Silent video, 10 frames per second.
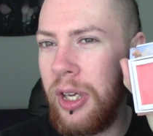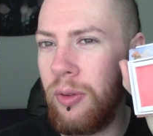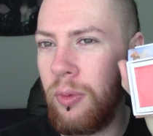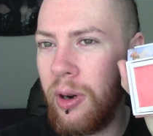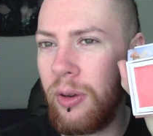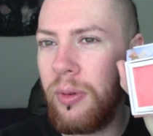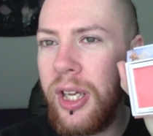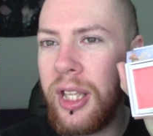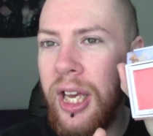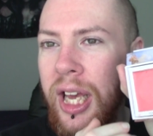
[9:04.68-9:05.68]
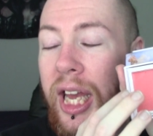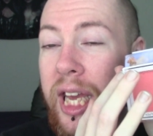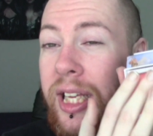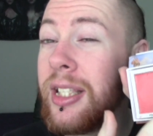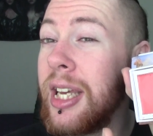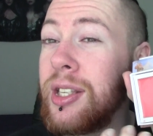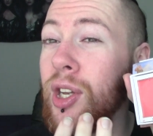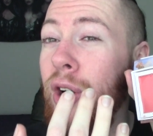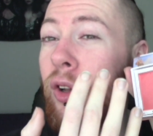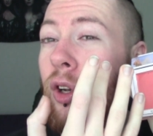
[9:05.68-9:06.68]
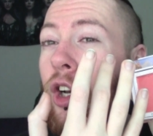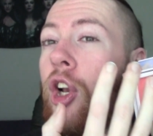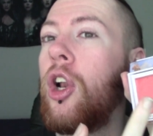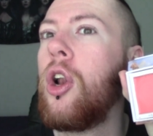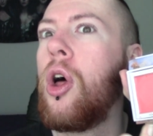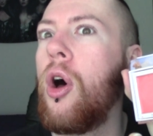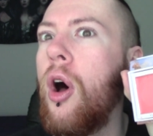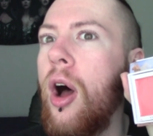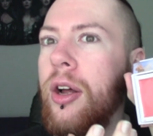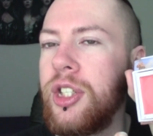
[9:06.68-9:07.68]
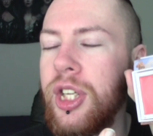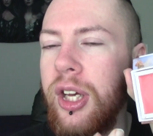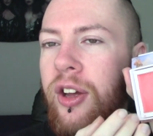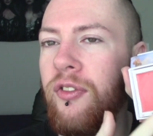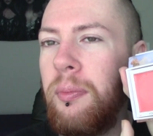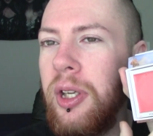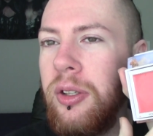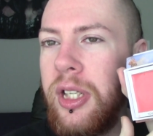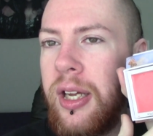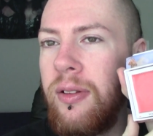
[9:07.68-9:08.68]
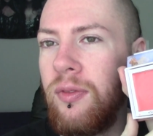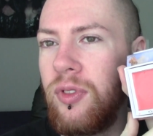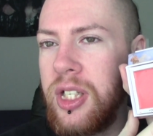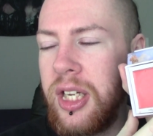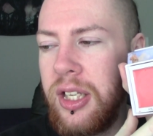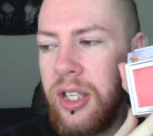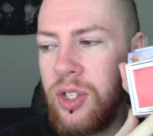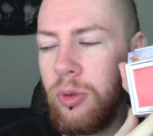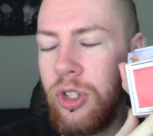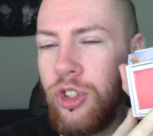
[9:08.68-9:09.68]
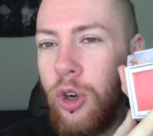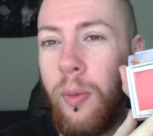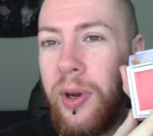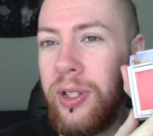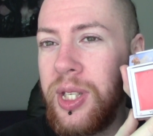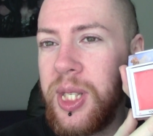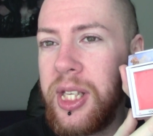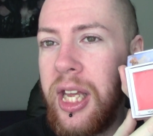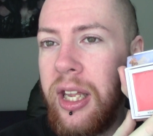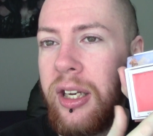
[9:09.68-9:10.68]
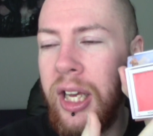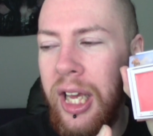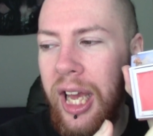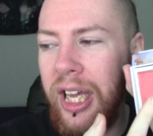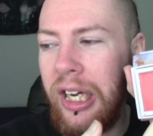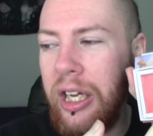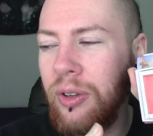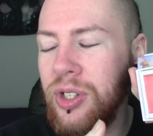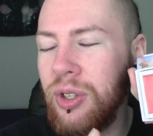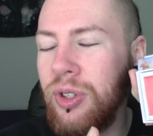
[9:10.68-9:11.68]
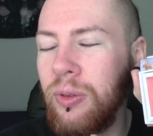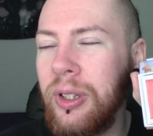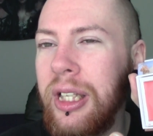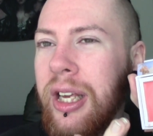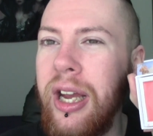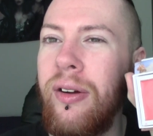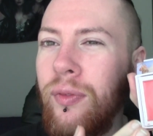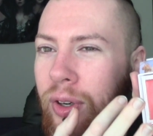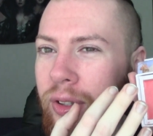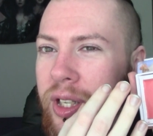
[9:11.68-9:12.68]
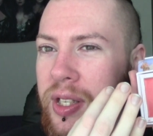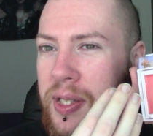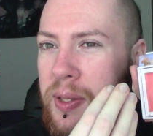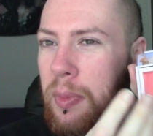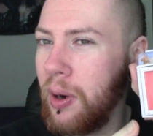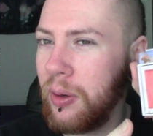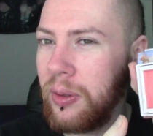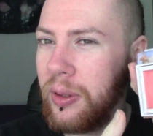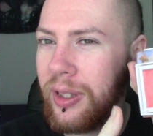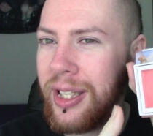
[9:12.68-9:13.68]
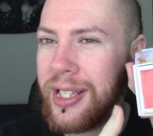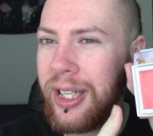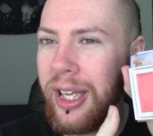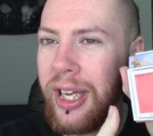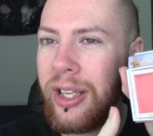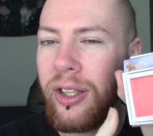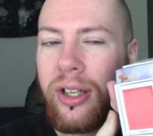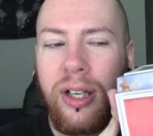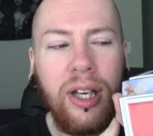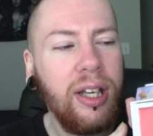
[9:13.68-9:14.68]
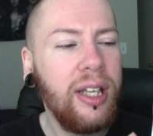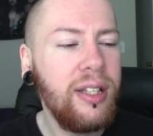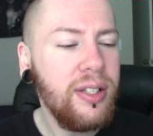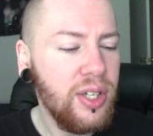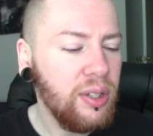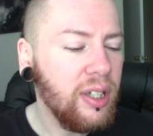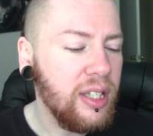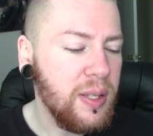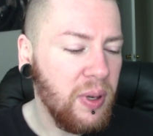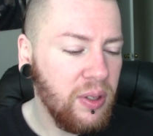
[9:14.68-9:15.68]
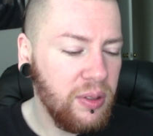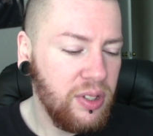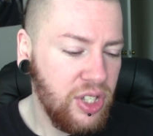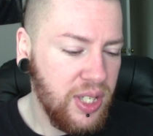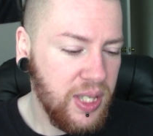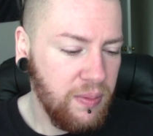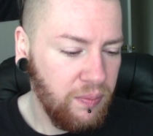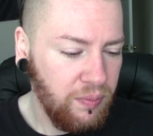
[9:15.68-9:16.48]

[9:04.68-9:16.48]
me to work with. It takes a lot of building to get this one to show up on the skin, and I also don't really care for the sparkle that's in it either. And then too, like, the sparkle just